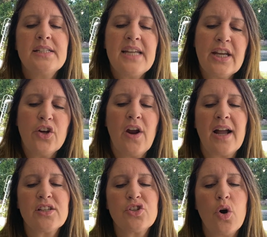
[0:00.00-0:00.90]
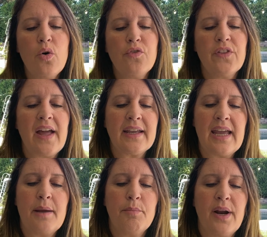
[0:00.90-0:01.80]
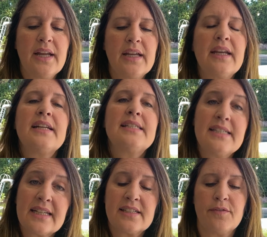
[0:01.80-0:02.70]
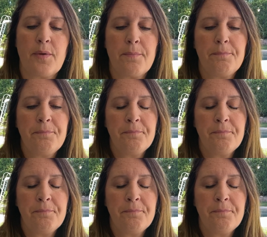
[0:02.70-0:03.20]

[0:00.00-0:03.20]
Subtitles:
Take your axe, go over in that canebrake, and get us 6 of them."